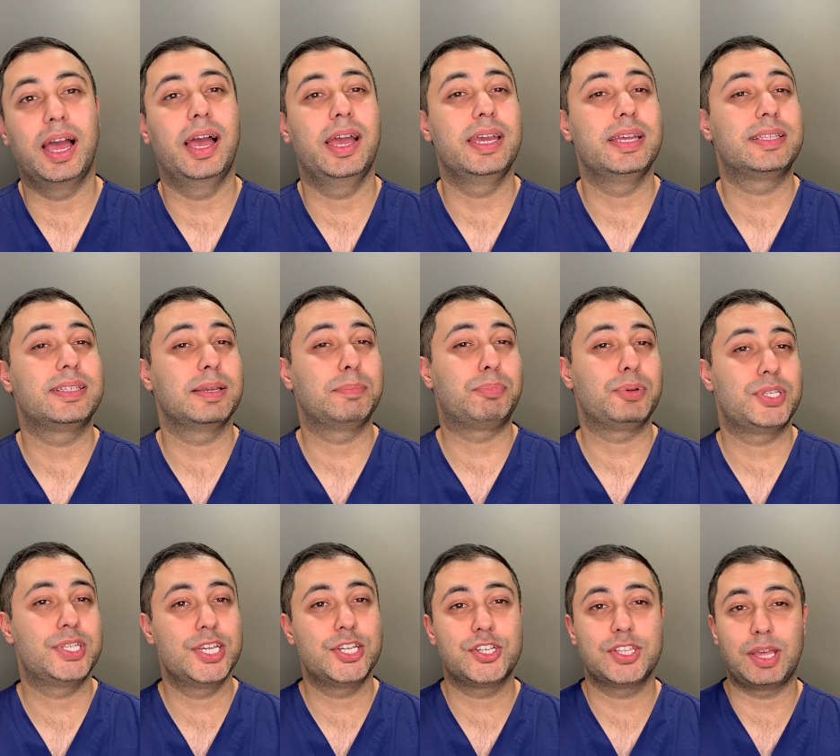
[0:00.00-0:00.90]
It's a
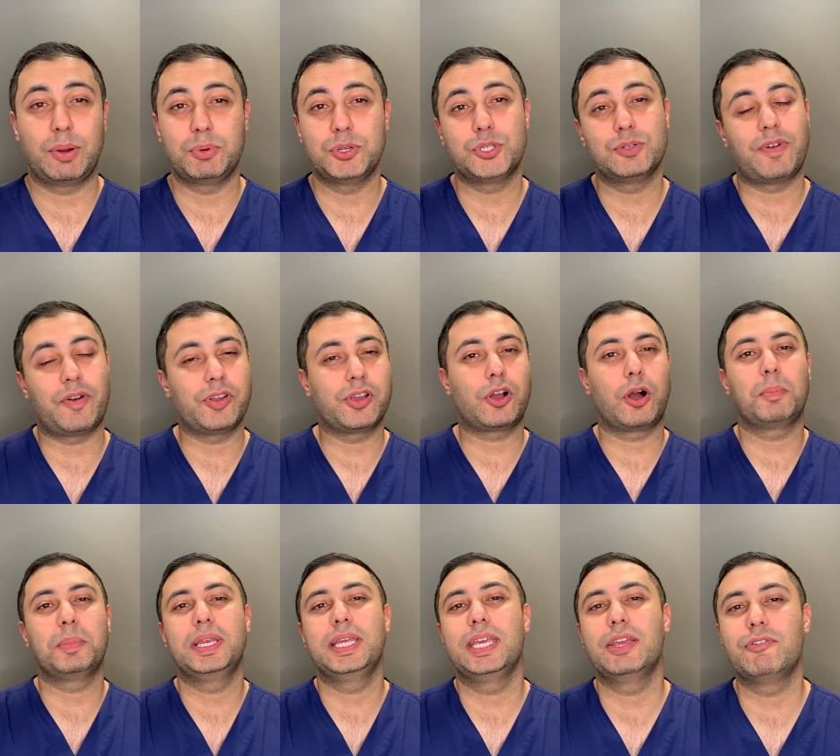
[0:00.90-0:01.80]
procedure that we do very
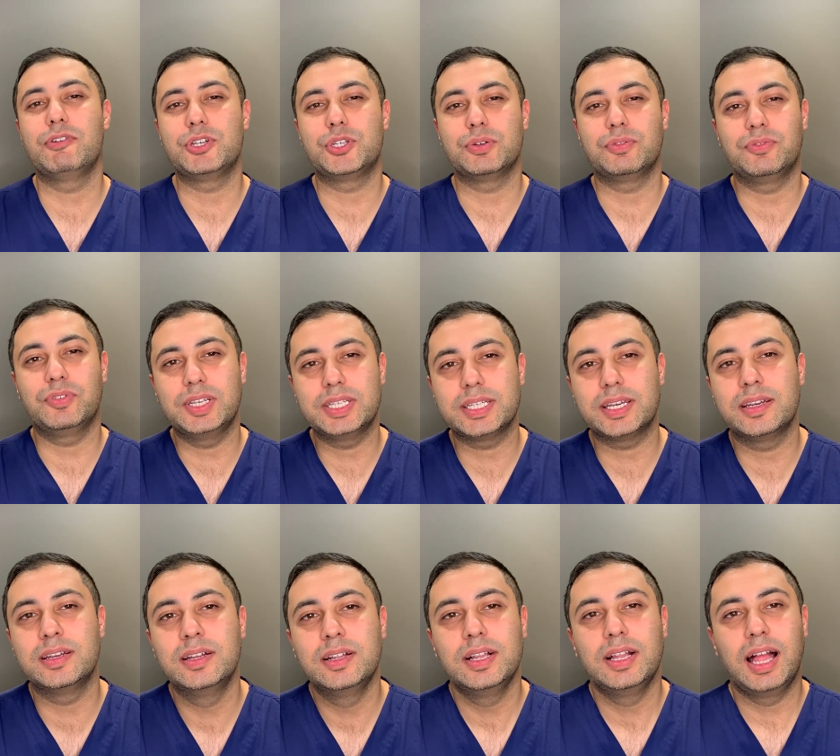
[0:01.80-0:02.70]
commonly here at Juvida